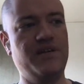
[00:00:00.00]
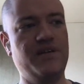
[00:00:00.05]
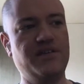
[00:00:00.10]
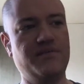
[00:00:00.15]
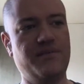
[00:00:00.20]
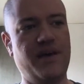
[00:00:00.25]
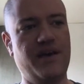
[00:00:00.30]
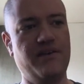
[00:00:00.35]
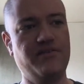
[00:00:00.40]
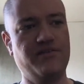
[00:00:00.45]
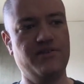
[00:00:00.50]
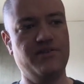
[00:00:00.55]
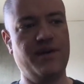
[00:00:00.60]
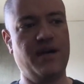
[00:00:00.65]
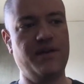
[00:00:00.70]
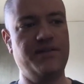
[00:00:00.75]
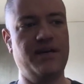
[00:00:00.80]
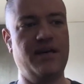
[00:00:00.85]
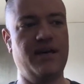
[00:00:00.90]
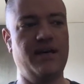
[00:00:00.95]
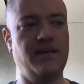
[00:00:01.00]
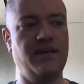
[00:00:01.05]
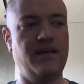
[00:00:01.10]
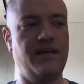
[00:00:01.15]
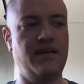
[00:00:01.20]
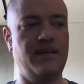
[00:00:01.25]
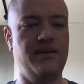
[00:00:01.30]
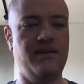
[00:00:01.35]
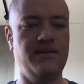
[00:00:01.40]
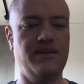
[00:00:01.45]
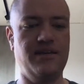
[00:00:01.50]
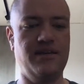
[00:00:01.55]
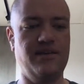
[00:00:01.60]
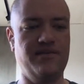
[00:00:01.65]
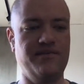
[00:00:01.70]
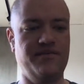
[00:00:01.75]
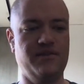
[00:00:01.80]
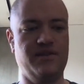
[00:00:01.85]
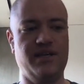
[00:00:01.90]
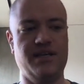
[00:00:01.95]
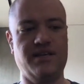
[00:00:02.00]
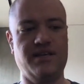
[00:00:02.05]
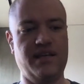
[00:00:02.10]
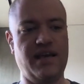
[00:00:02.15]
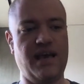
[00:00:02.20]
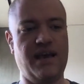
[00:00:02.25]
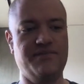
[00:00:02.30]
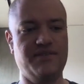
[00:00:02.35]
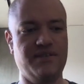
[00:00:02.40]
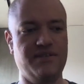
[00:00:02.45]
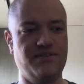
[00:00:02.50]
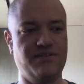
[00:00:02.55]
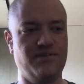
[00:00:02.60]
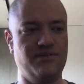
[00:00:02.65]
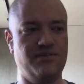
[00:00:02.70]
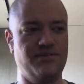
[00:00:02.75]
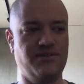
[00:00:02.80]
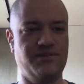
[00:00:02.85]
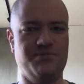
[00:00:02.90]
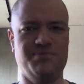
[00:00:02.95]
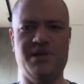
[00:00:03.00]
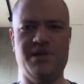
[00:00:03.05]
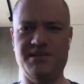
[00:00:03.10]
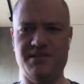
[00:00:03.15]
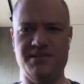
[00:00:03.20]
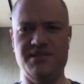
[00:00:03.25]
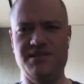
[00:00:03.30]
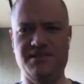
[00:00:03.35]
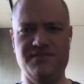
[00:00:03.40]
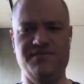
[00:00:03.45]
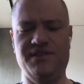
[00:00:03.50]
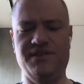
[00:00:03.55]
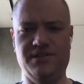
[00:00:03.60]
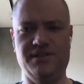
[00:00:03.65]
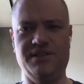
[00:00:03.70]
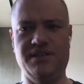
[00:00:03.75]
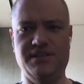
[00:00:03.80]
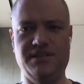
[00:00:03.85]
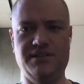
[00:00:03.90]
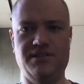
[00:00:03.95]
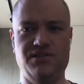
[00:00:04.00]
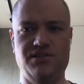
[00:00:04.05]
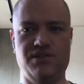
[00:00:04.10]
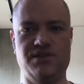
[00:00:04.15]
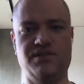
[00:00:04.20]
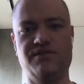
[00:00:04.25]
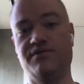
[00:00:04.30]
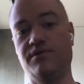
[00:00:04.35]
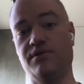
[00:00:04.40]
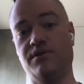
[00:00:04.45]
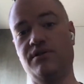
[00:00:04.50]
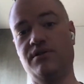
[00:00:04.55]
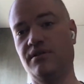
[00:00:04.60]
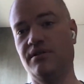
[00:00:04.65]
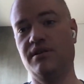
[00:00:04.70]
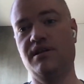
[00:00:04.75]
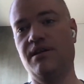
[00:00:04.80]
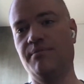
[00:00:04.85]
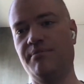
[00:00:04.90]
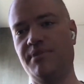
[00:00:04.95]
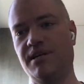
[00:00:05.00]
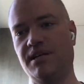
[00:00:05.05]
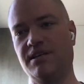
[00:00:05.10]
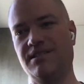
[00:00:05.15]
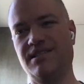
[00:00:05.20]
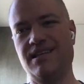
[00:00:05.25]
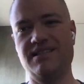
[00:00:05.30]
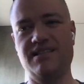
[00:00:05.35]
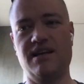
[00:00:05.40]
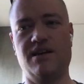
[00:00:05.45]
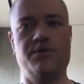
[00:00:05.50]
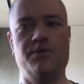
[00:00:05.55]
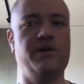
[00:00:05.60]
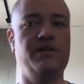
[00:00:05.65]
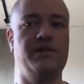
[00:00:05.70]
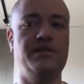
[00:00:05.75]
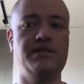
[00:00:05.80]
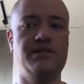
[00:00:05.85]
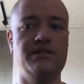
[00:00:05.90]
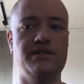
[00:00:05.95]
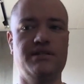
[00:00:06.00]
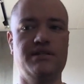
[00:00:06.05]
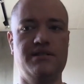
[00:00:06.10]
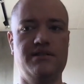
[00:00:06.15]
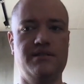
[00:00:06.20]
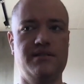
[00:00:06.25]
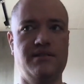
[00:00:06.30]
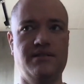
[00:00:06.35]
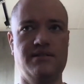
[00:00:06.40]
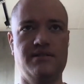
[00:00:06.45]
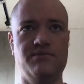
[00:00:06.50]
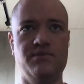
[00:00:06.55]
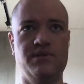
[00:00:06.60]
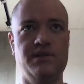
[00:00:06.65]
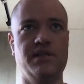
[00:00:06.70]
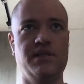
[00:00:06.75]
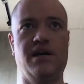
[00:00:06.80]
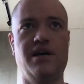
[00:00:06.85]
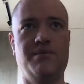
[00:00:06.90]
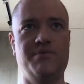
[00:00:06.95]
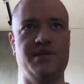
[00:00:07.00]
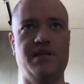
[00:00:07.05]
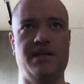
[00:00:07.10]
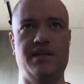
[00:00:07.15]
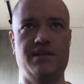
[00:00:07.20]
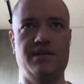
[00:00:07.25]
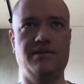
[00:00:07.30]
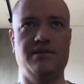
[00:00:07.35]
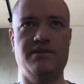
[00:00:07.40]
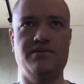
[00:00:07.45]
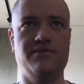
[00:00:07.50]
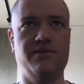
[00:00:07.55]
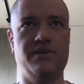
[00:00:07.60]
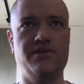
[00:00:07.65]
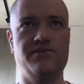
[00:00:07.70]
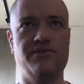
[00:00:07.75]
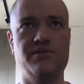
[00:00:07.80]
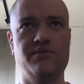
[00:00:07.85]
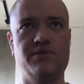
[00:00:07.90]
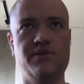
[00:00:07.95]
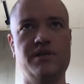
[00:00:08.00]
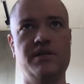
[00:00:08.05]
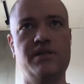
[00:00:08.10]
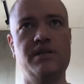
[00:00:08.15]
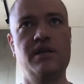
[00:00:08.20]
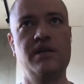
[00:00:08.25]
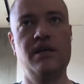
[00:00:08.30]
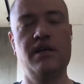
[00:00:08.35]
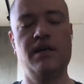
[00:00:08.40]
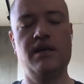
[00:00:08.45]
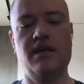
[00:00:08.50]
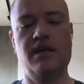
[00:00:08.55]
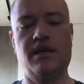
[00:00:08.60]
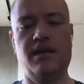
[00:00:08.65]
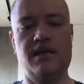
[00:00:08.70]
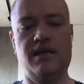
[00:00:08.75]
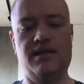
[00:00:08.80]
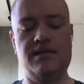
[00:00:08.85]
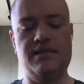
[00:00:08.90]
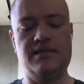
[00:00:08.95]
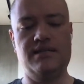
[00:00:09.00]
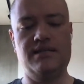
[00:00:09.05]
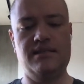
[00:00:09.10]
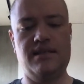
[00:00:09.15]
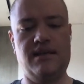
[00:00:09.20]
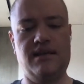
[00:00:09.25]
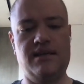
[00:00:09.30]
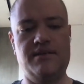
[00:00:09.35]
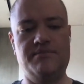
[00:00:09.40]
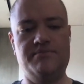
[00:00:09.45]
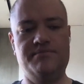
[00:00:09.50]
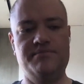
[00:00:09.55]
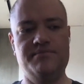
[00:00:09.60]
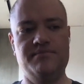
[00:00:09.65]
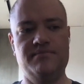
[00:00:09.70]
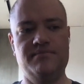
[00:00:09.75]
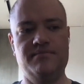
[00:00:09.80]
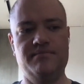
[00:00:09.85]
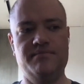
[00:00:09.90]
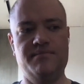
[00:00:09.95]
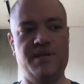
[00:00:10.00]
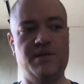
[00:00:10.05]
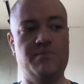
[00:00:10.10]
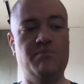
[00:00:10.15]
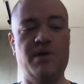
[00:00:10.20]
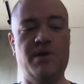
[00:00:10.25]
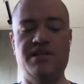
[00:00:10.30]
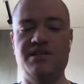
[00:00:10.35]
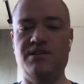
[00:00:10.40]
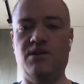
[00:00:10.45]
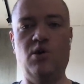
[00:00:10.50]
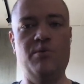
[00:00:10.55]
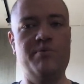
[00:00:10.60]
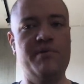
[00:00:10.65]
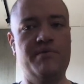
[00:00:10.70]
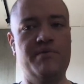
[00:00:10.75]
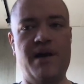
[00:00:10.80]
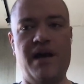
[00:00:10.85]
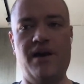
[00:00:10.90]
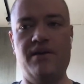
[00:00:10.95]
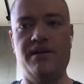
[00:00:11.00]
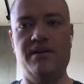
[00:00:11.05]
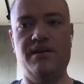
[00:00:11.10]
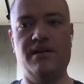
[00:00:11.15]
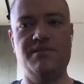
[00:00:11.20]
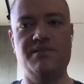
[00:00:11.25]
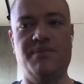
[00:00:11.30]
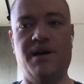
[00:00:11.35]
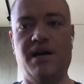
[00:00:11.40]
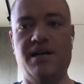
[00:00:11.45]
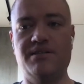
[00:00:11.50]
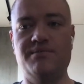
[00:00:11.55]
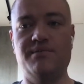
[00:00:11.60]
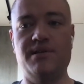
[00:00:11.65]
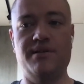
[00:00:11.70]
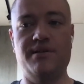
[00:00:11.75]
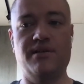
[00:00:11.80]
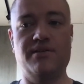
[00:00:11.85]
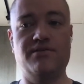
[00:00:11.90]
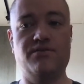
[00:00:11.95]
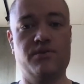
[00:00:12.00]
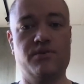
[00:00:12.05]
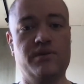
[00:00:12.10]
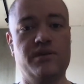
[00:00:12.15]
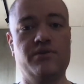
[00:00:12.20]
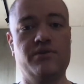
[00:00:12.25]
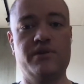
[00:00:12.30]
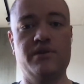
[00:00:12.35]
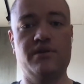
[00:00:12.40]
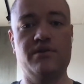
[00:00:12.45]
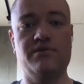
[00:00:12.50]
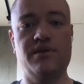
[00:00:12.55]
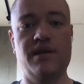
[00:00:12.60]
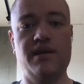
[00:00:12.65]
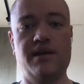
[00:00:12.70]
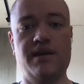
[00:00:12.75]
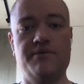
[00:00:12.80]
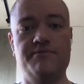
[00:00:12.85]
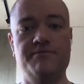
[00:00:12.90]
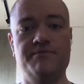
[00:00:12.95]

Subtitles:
as a manager about that, and that they don't feel like they have to sort of suppress these feelings just for the good of the company, because that's not realistic. It's a really complicated situation that we're in. And being as open about it as possible, I think, is really critical right now.